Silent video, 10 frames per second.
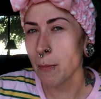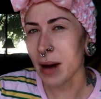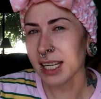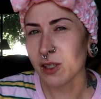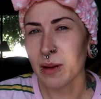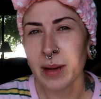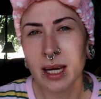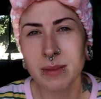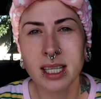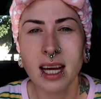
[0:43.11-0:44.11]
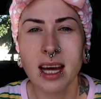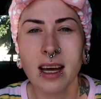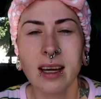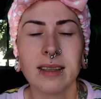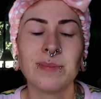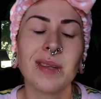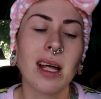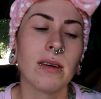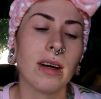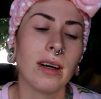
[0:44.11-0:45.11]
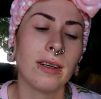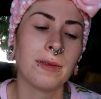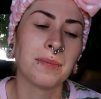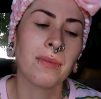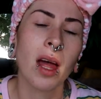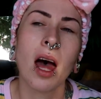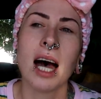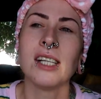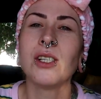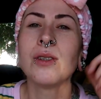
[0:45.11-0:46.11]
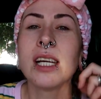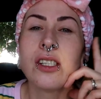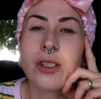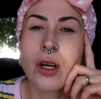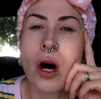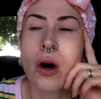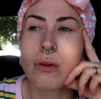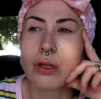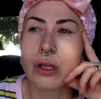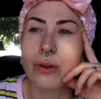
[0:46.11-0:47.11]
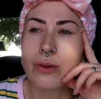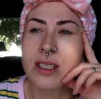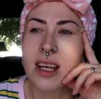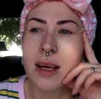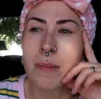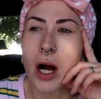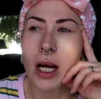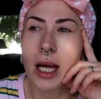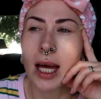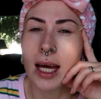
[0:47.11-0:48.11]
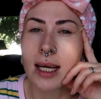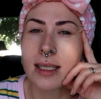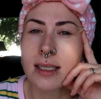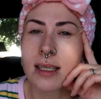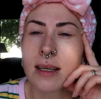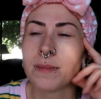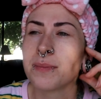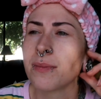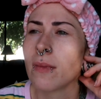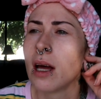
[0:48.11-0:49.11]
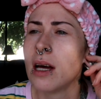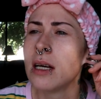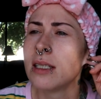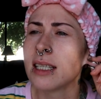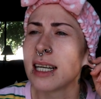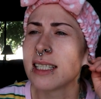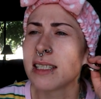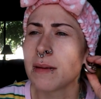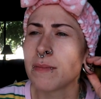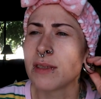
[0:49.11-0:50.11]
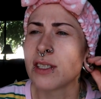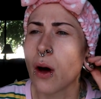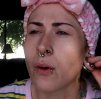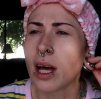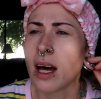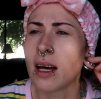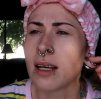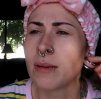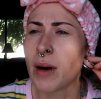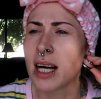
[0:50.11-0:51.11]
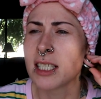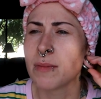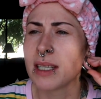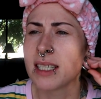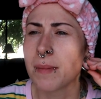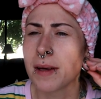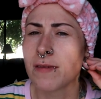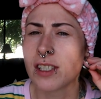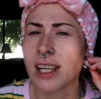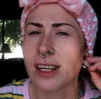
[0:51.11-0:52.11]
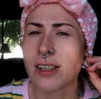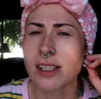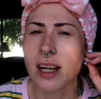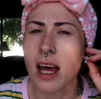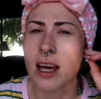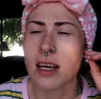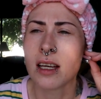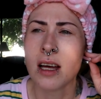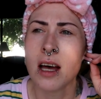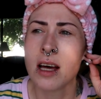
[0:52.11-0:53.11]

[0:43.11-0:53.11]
Might do my makeup today. I don't know. I do need to go to City Market to get some soda, possibly something for dinner tonight.